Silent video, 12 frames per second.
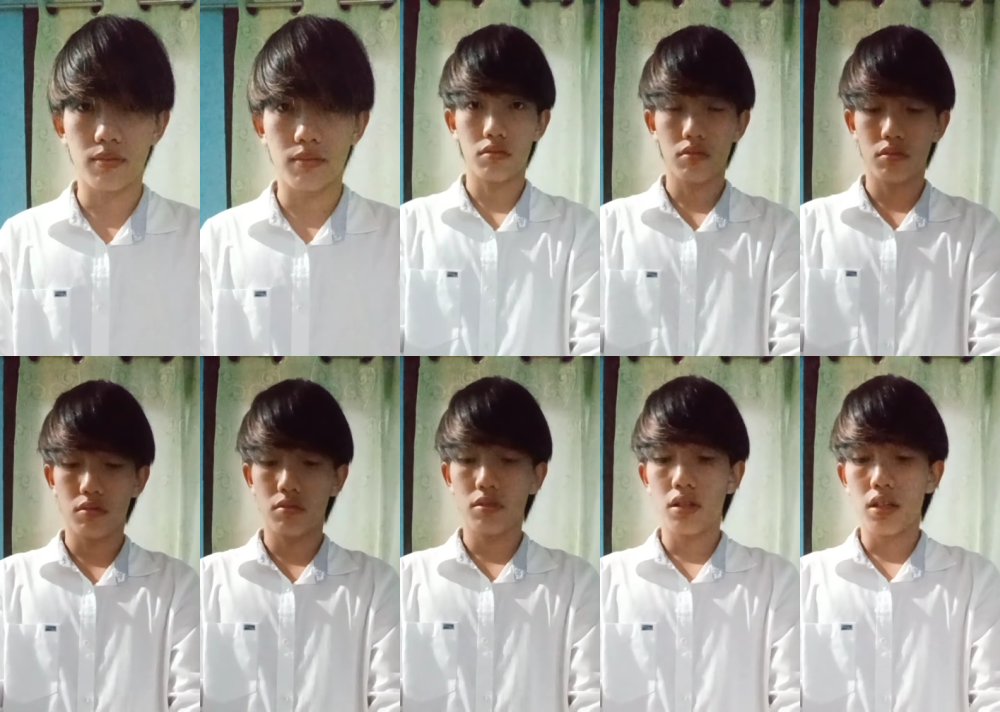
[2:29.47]
Discuss
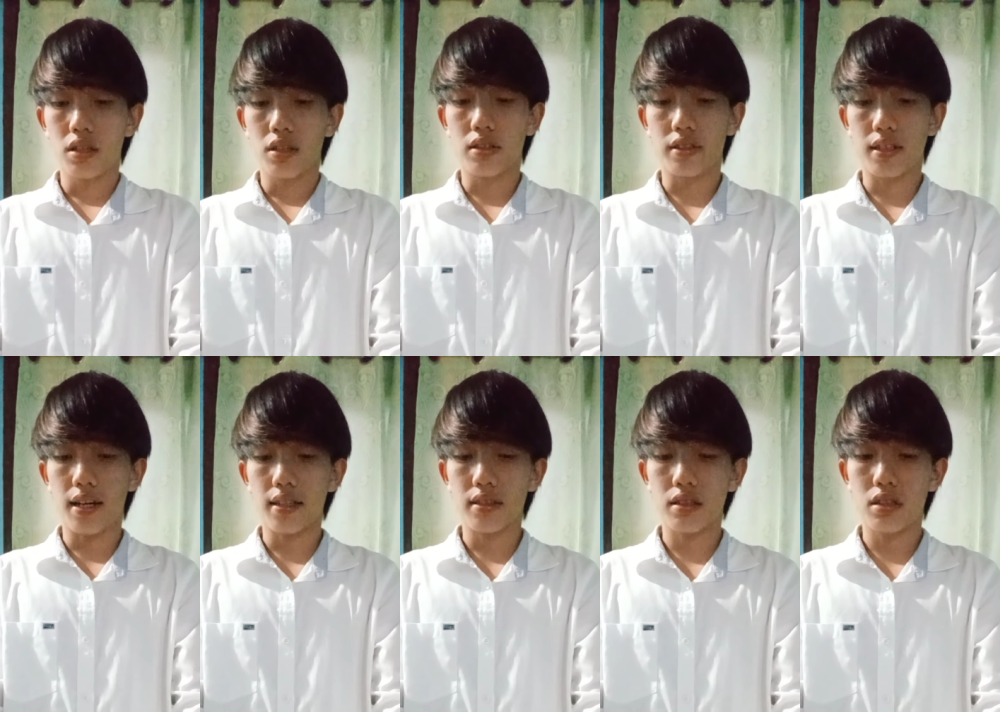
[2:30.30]
the difference
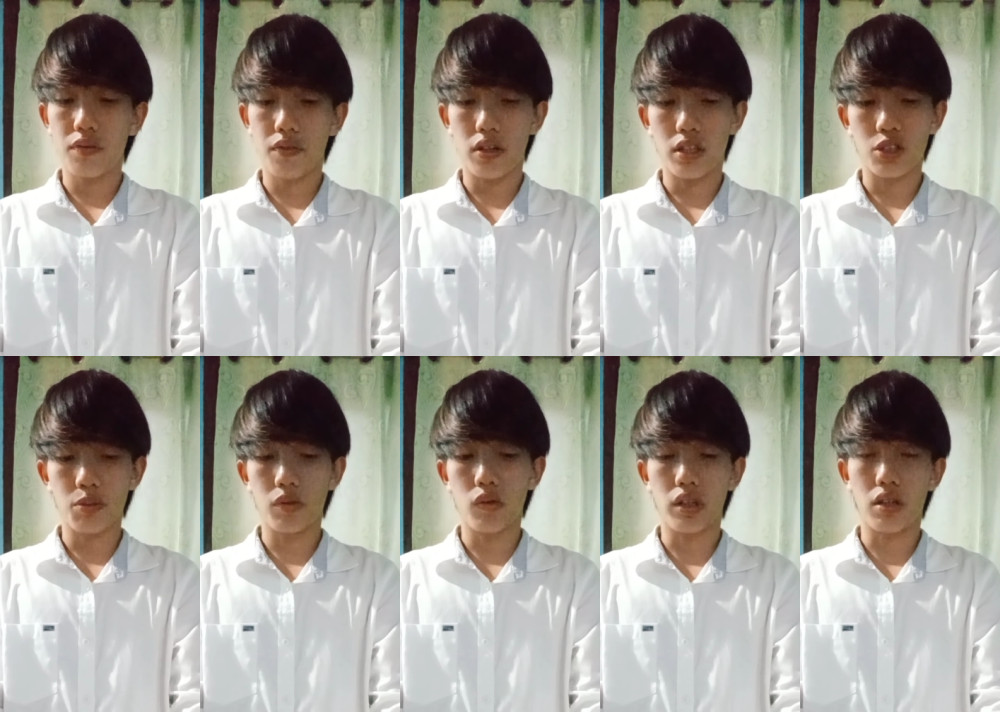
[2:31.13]
between chlorophyll
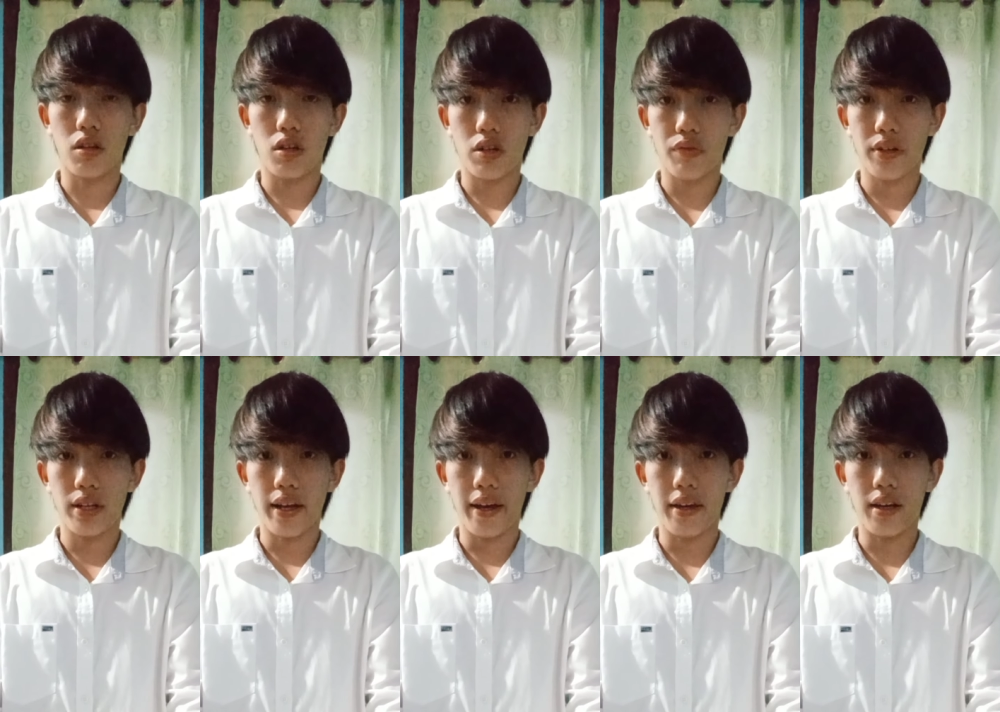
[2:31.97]
A and
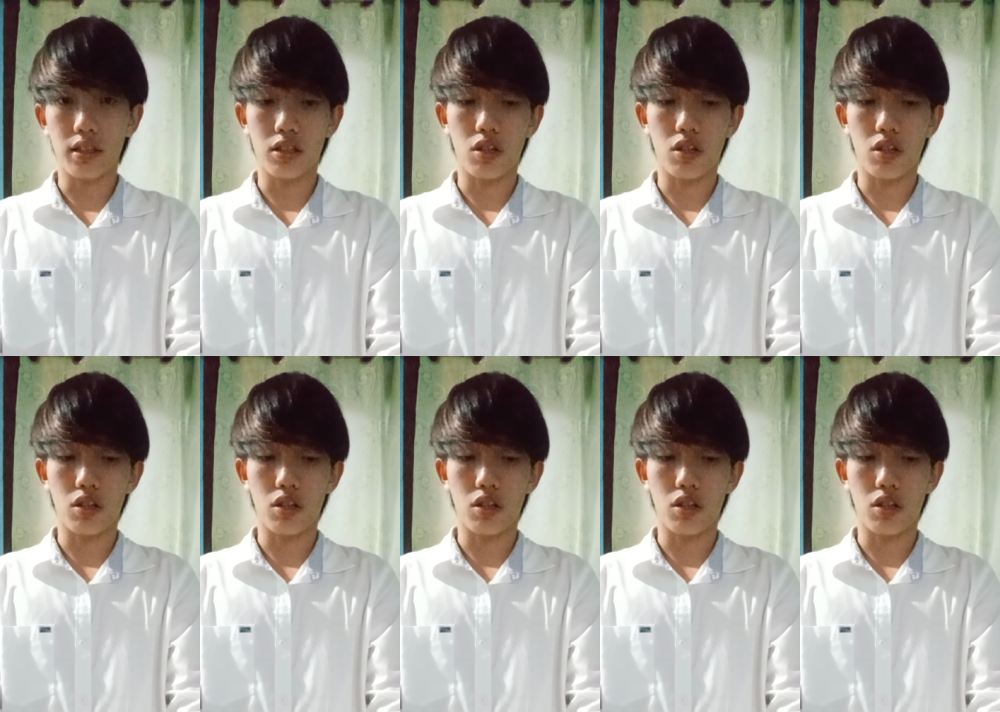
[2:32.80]
chlorophyll B.